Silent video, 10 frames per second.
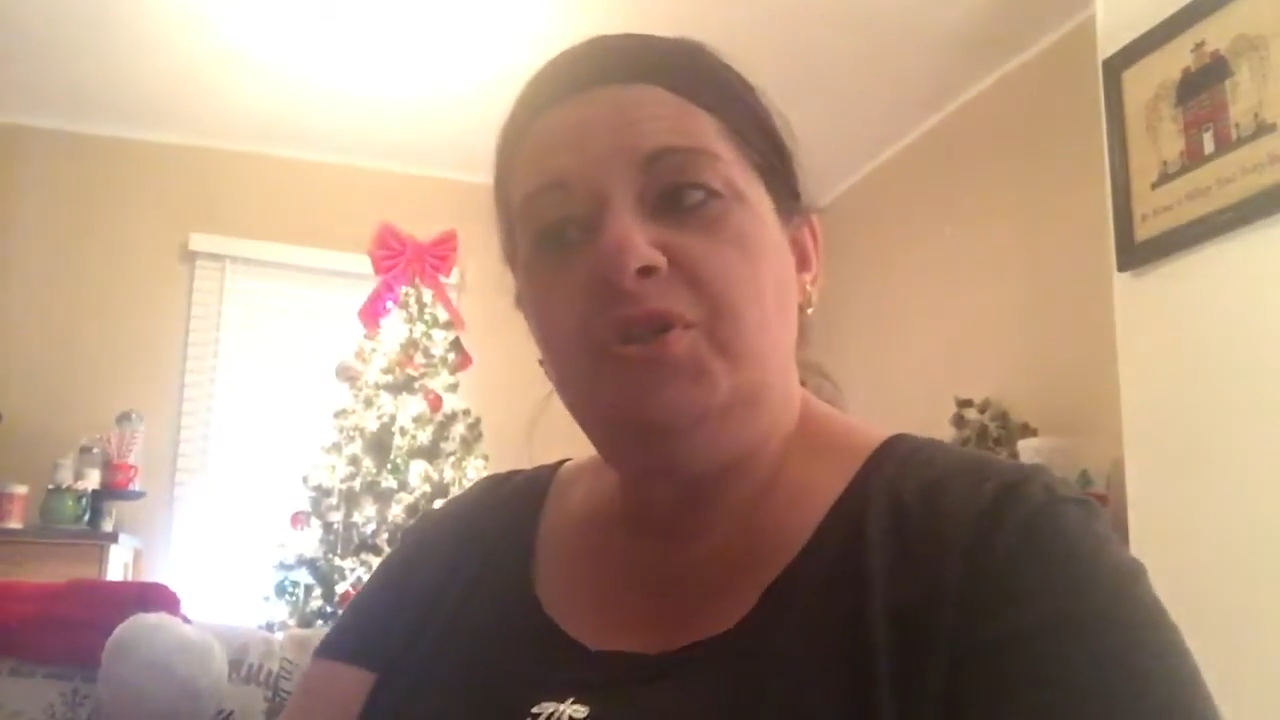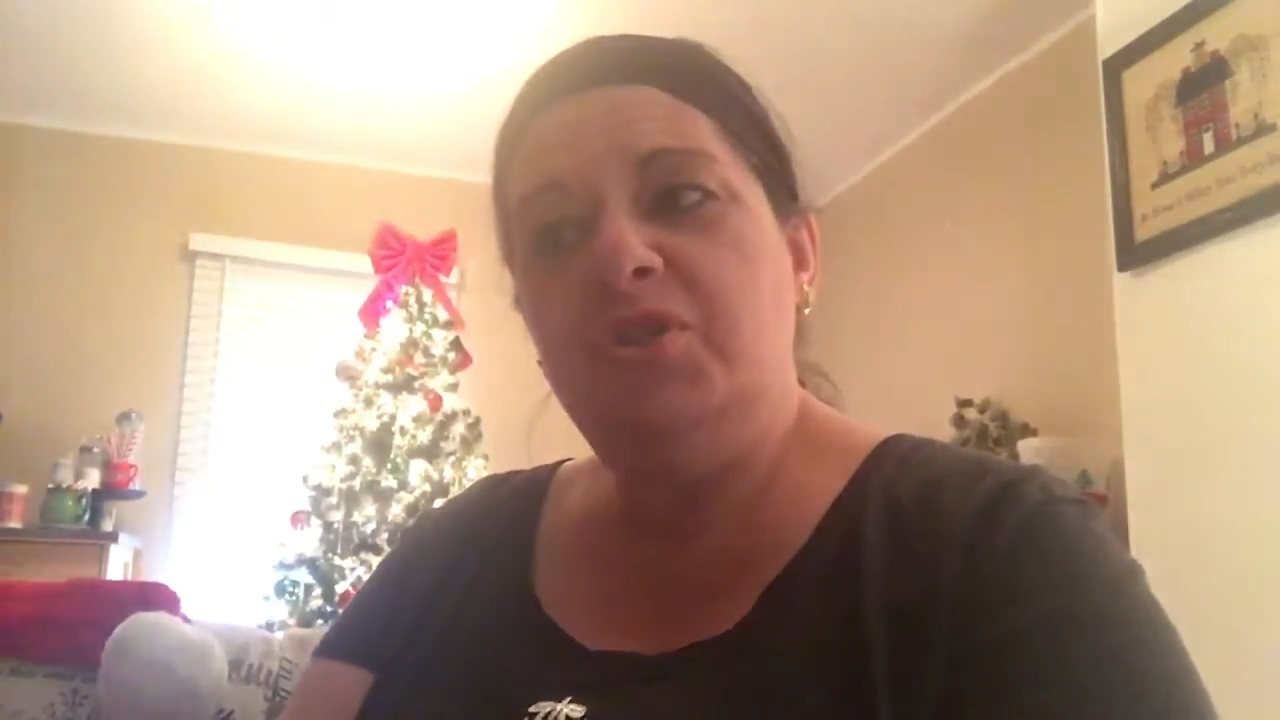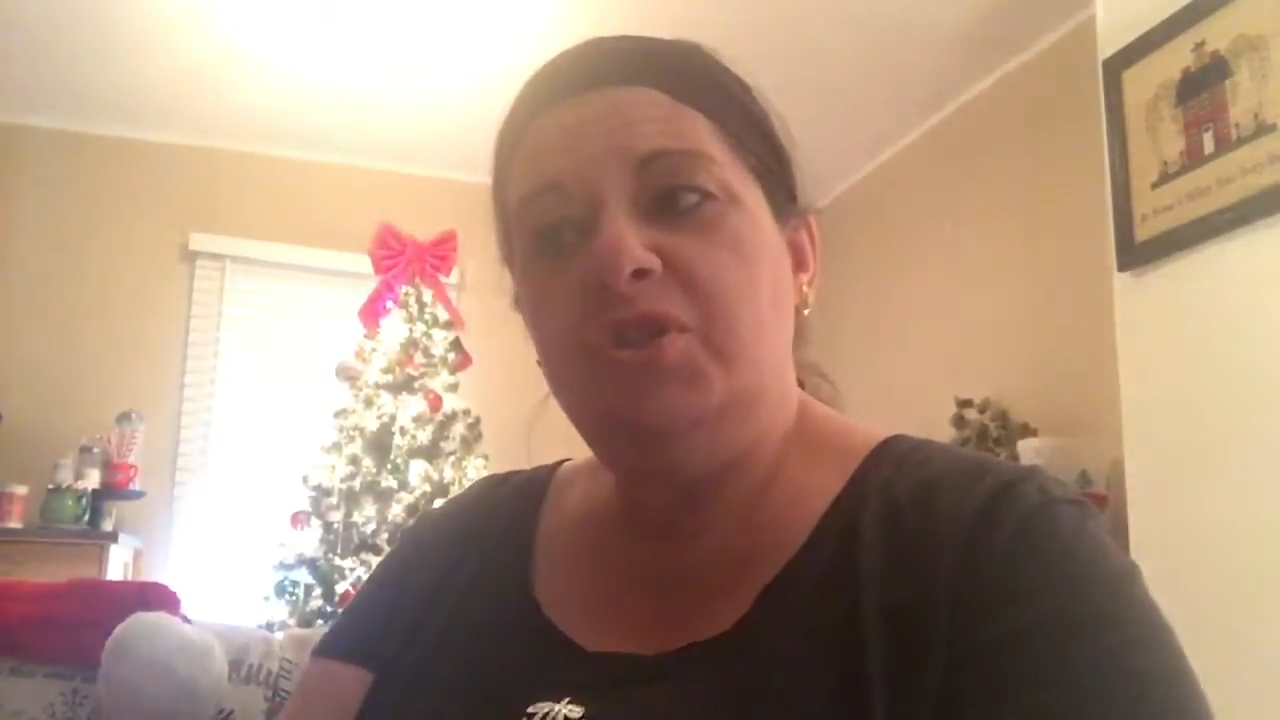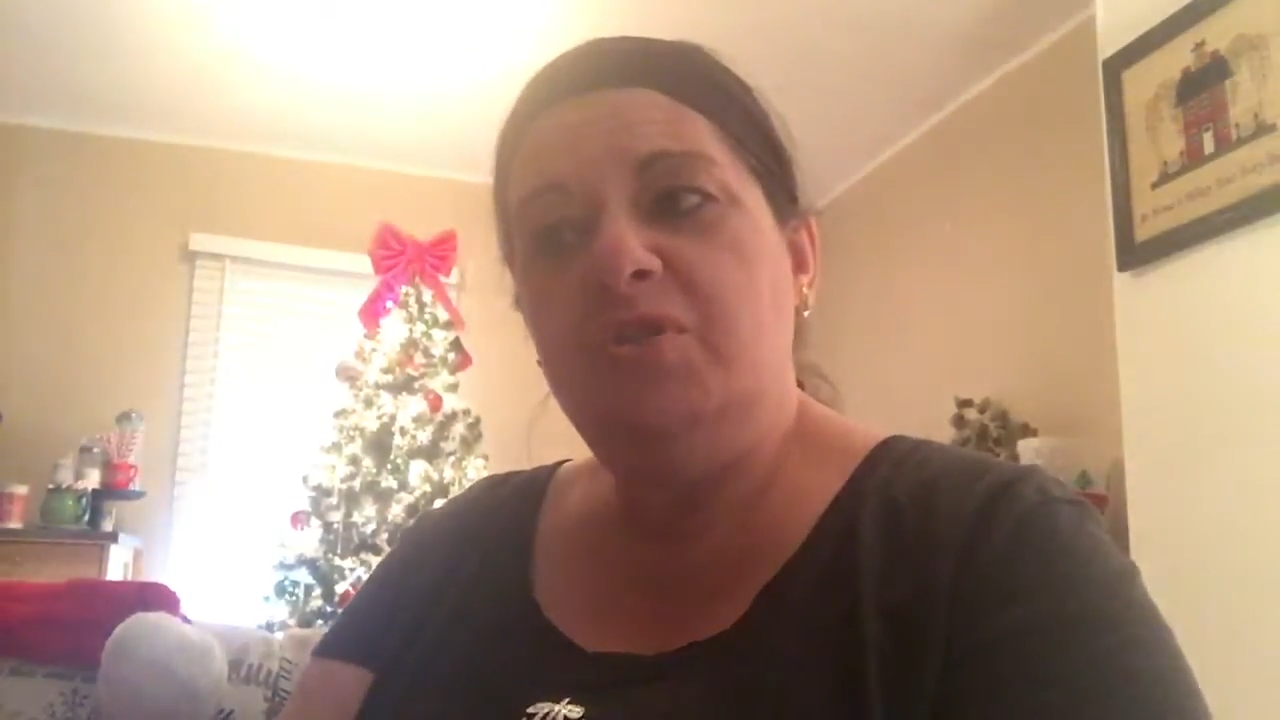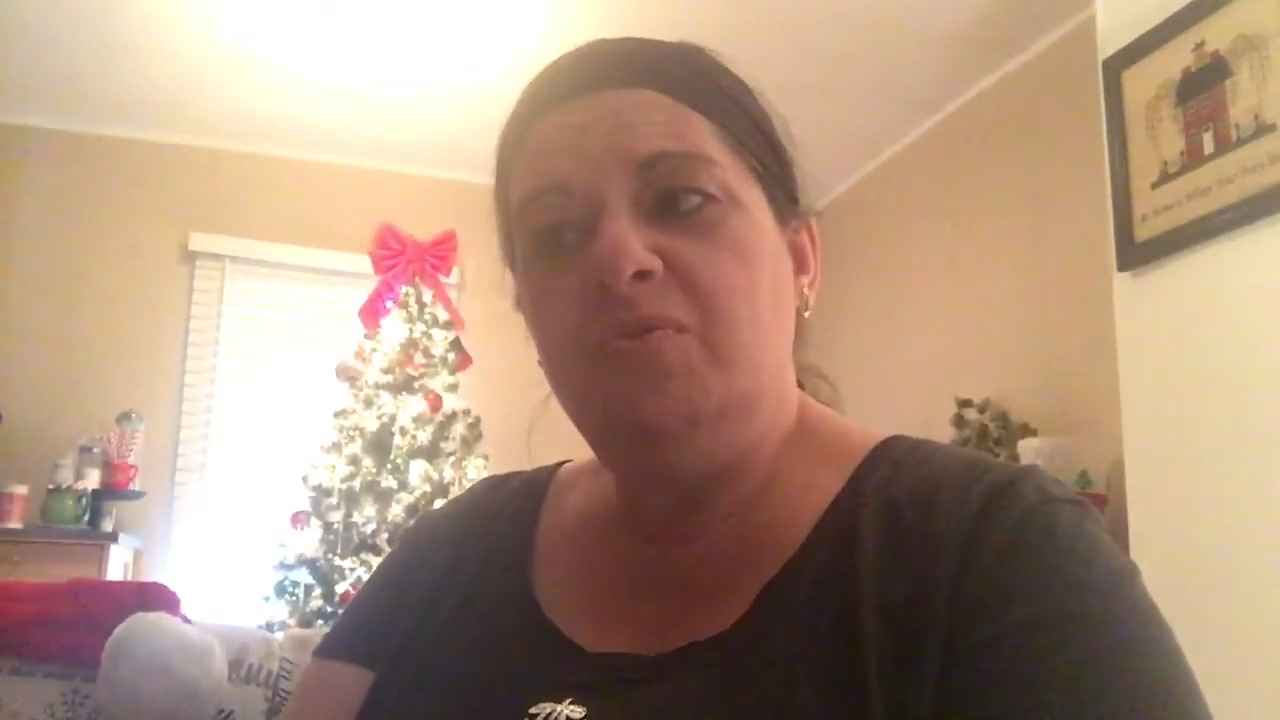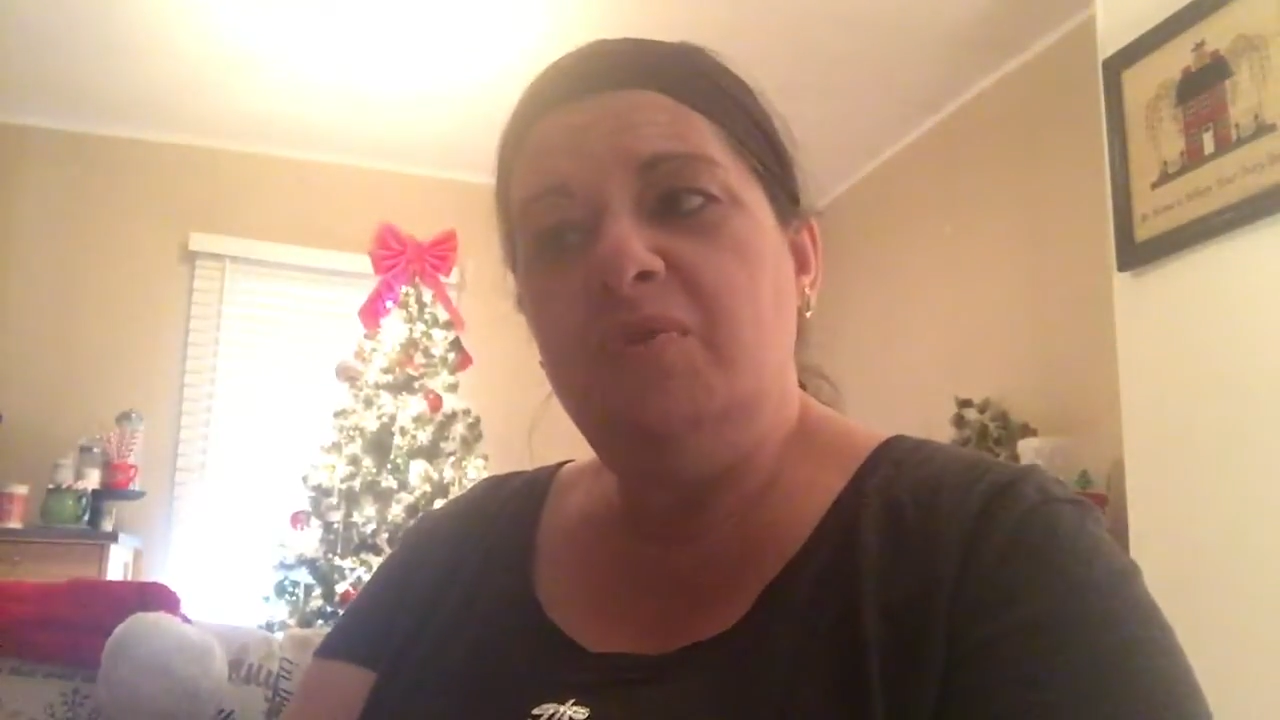just do